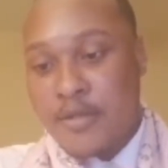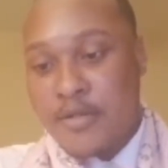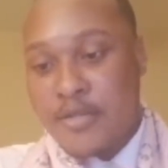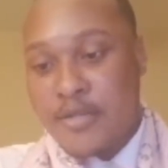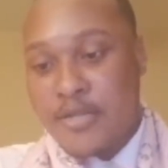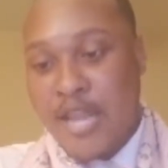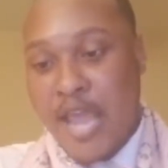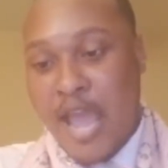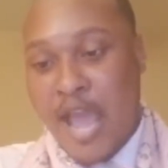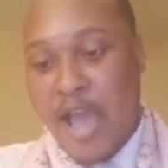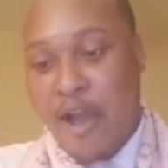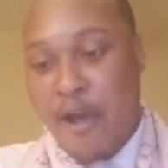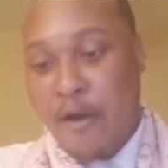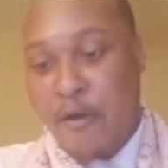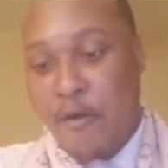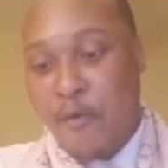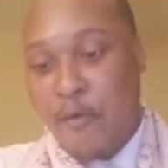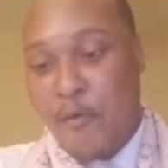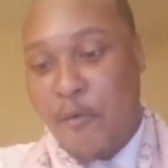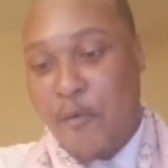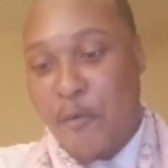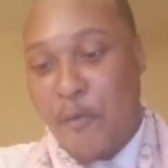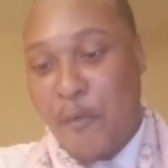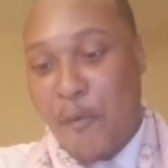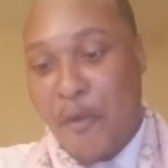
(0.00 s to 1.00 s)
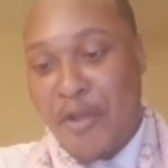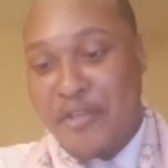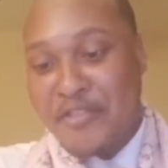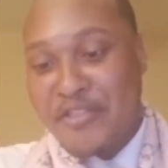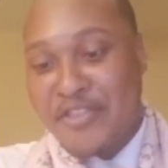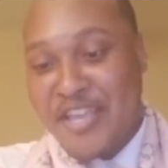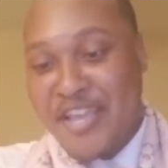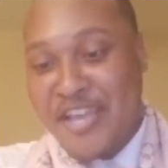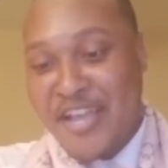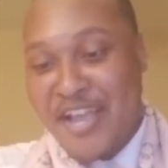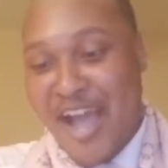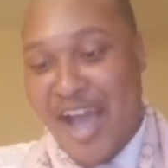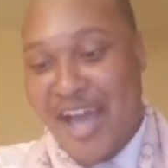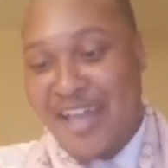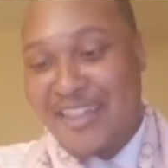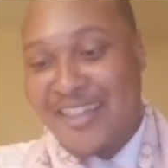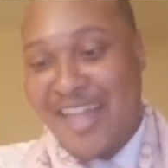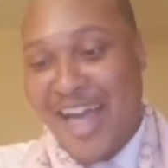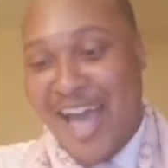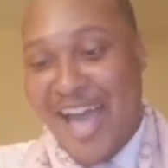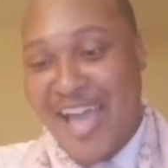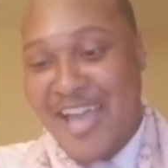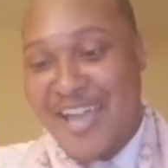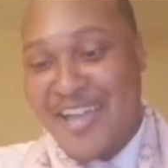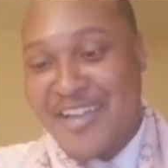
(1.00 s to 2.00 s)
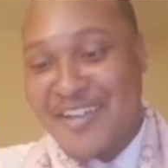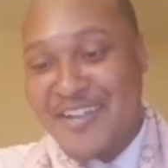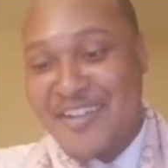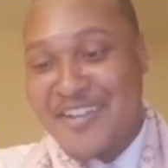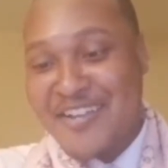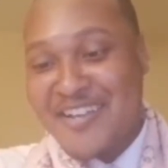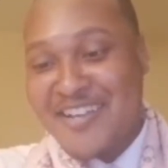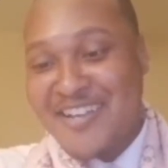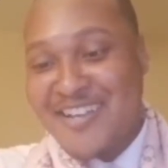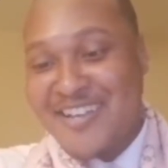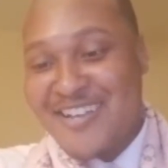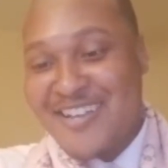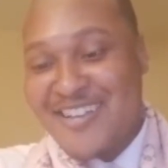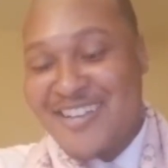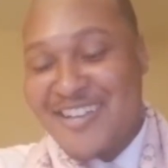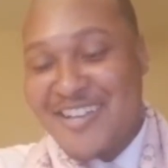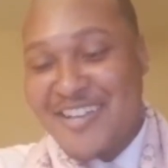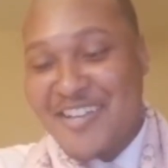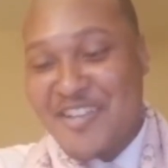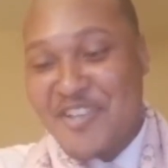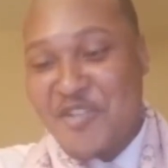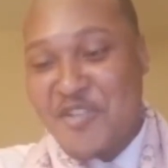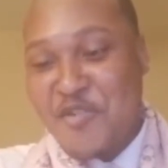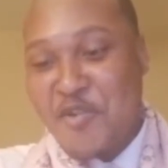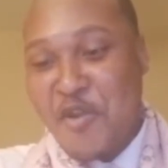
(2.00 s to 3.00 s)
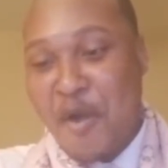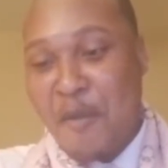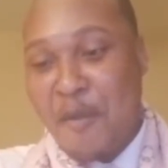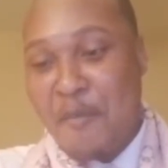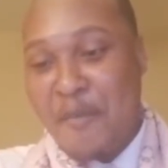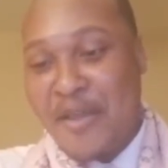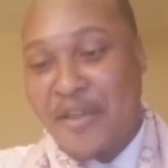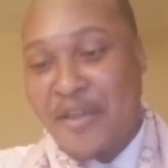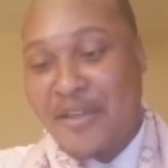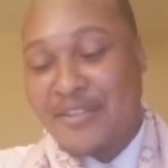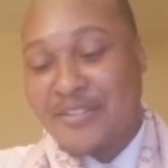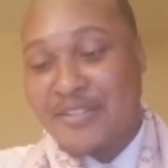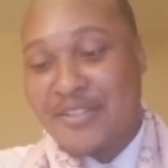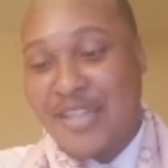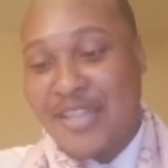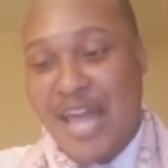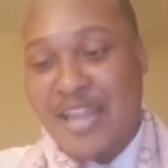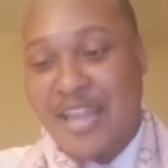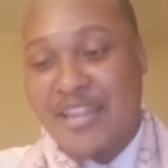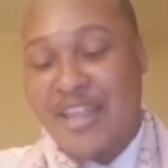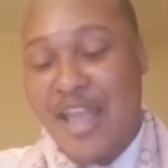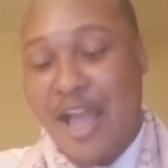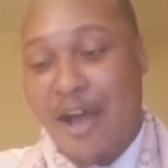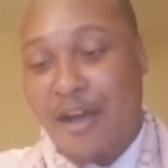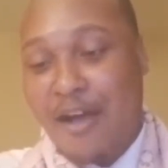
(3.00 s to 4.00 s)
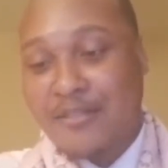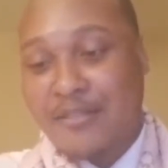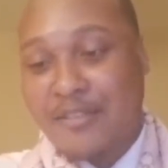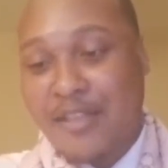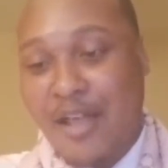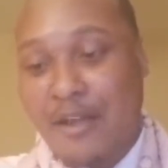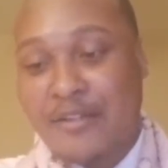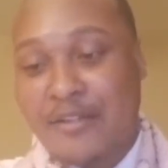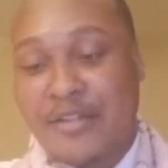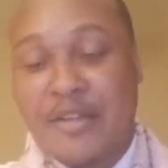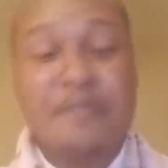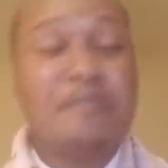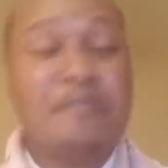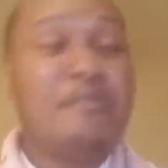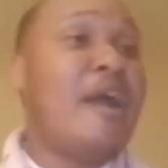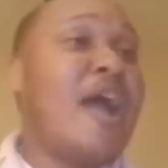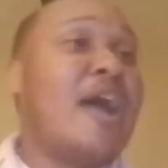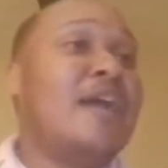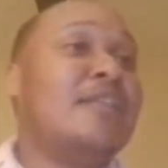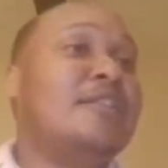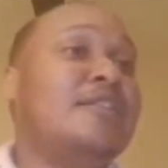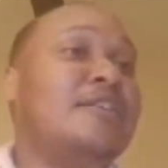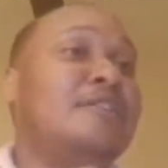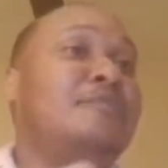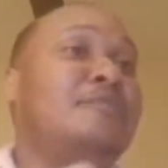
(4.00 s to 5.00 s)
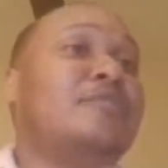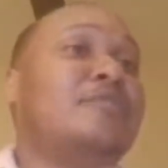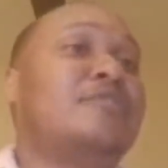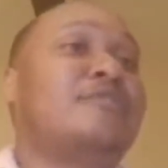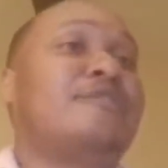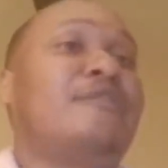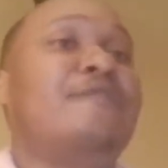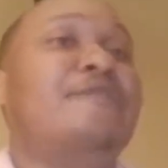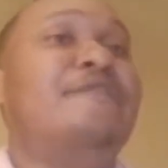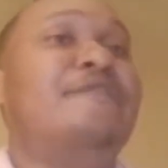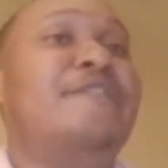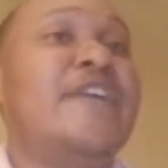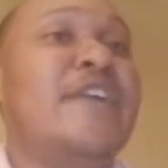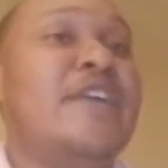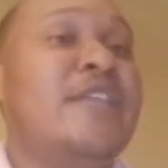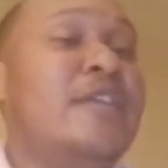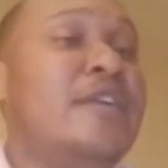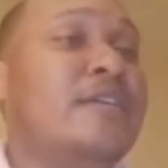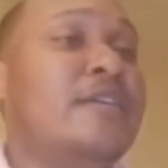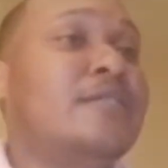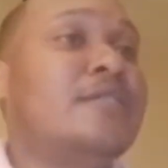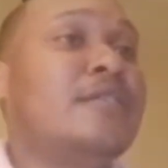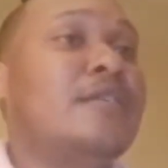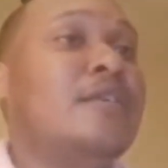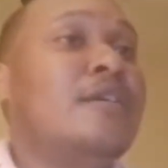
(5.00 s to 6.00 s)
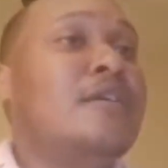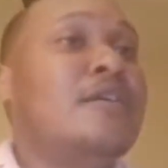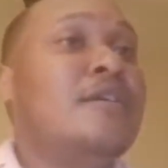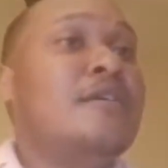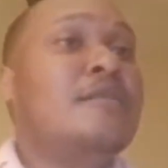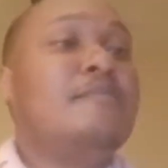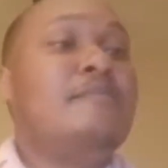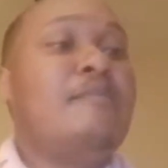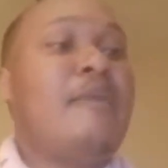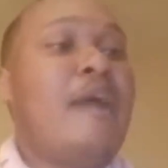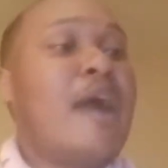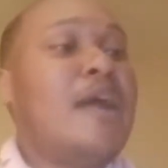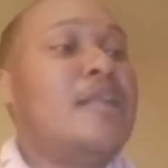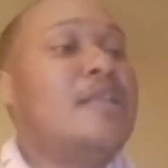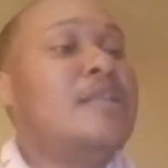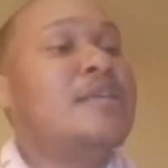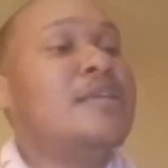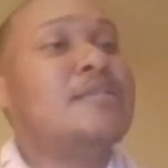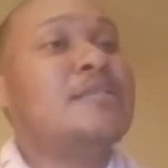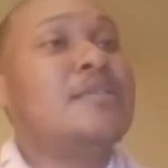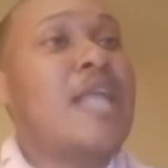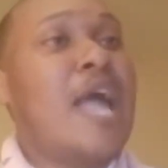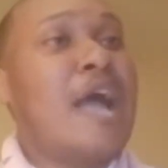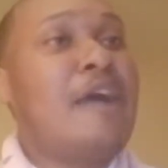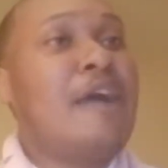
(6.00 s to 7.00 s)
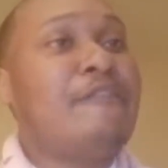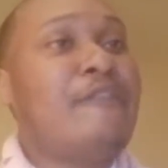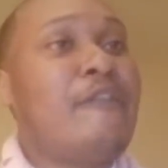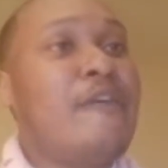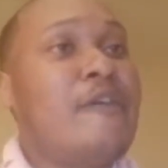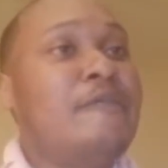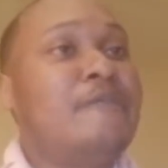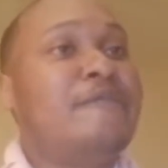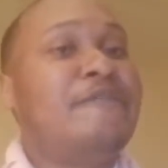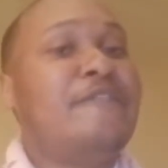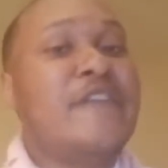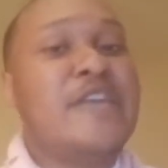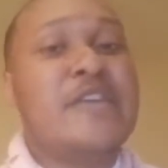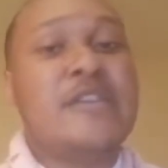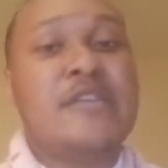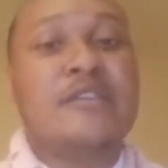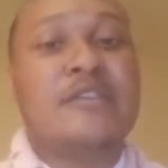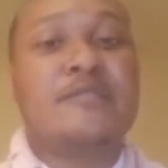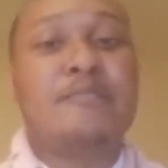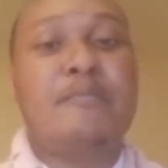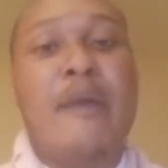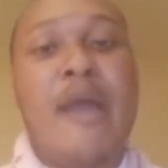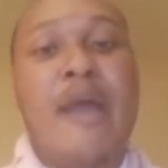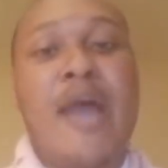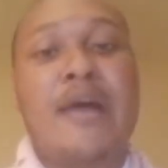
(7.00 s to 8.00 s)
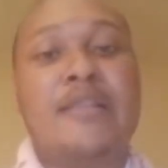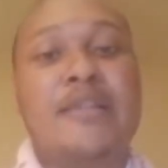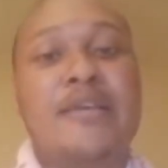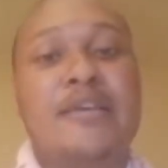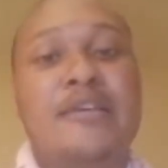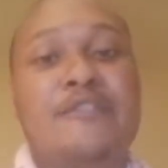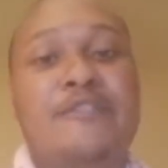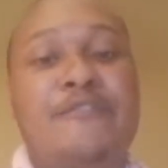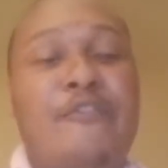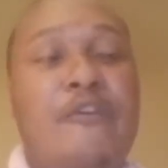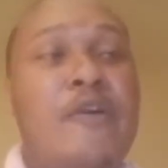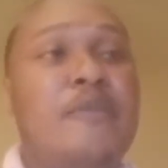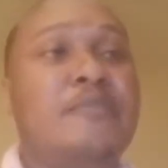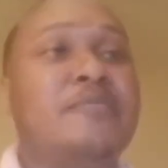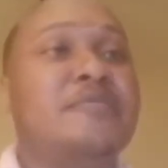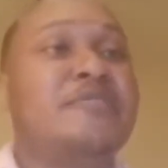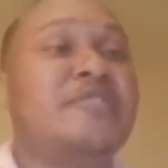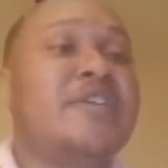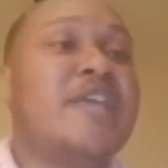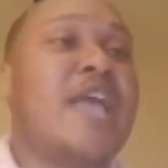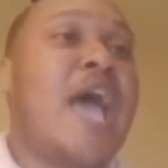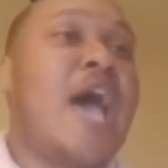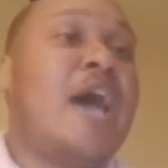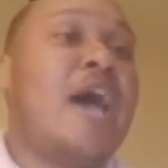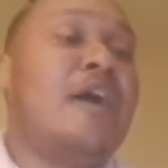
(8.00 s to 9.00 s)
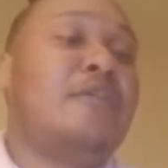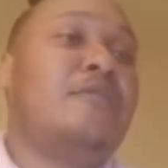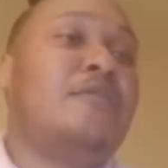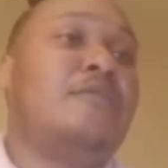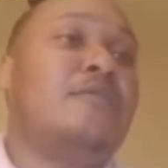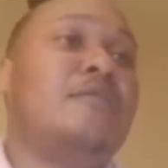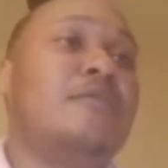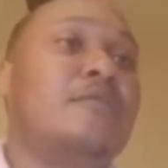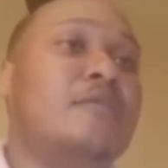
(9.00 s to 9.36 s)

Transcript: Now, one thing I like, because a lot of y'all thought that Bradley was from Phoenix. Bradley is not from Phoenix. Bradley is from Seattle.